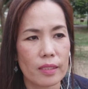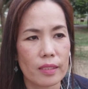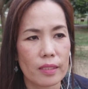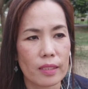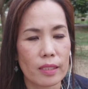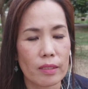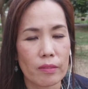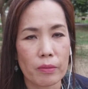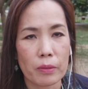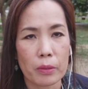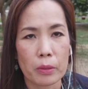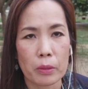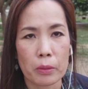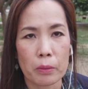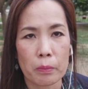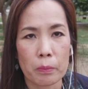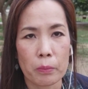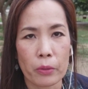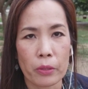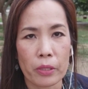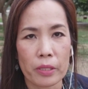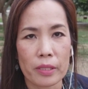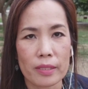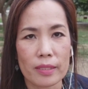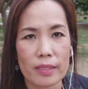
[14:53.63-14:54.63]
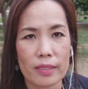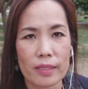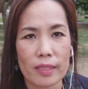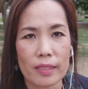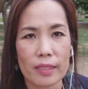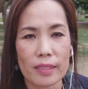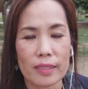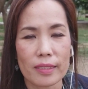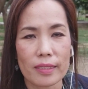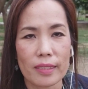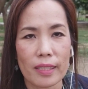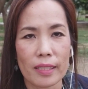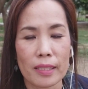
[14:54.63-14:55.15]
giving their
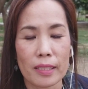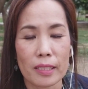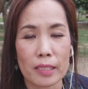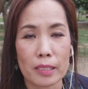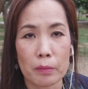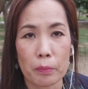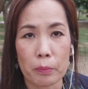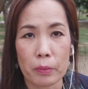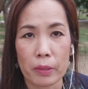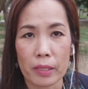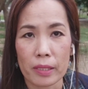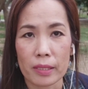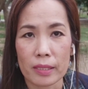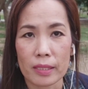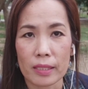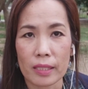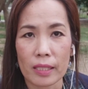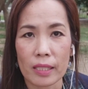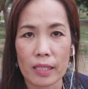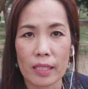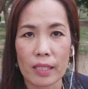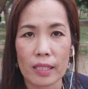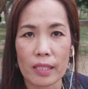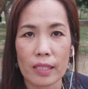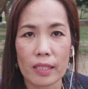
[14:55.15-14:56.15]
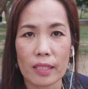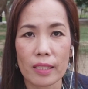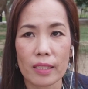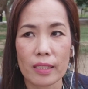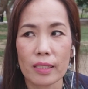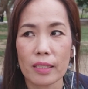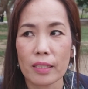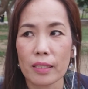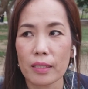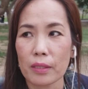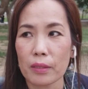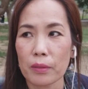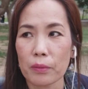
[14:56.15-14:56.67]
voices and expressing
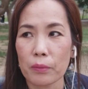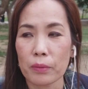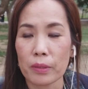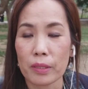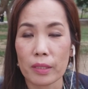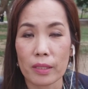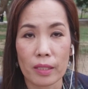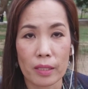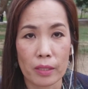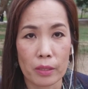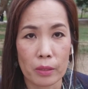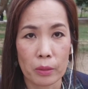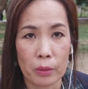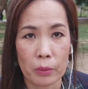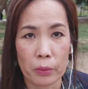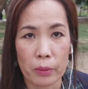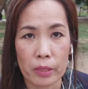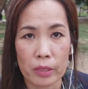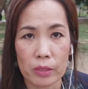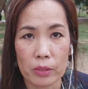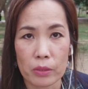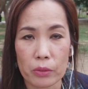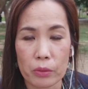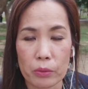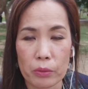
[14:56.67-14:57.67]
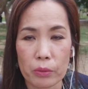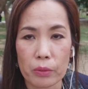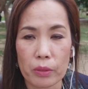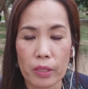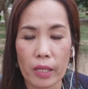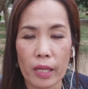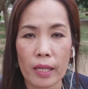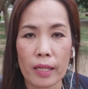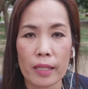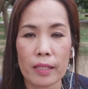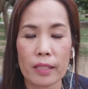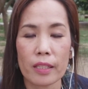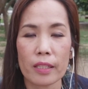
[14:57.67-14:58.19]
what they're going through
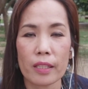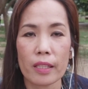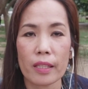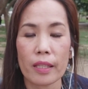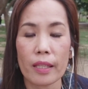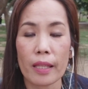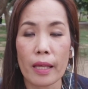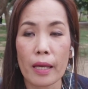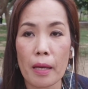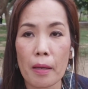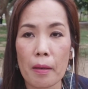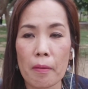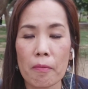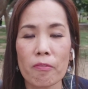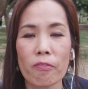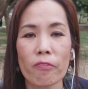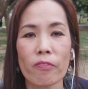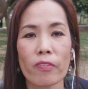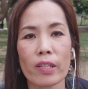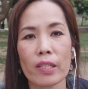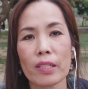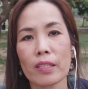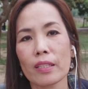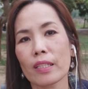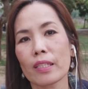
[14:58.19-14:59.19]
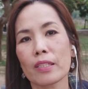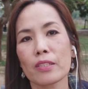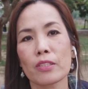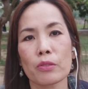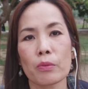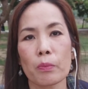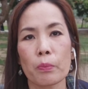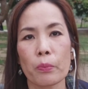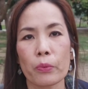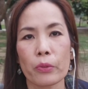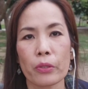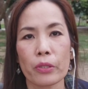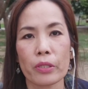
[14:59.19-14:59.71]
and them finding
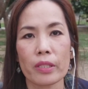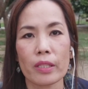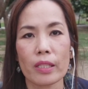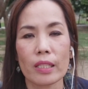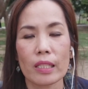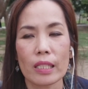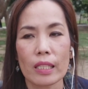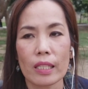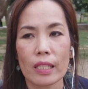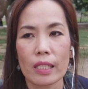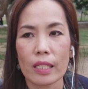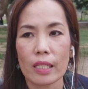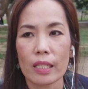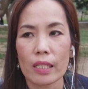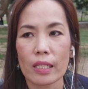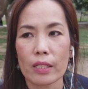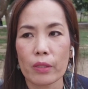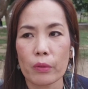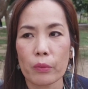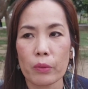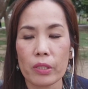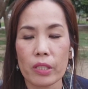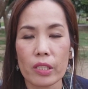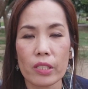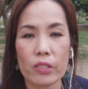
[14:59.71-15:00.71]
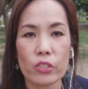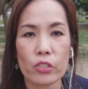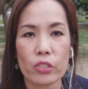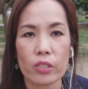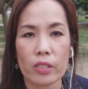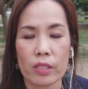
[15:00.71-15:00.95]
support with each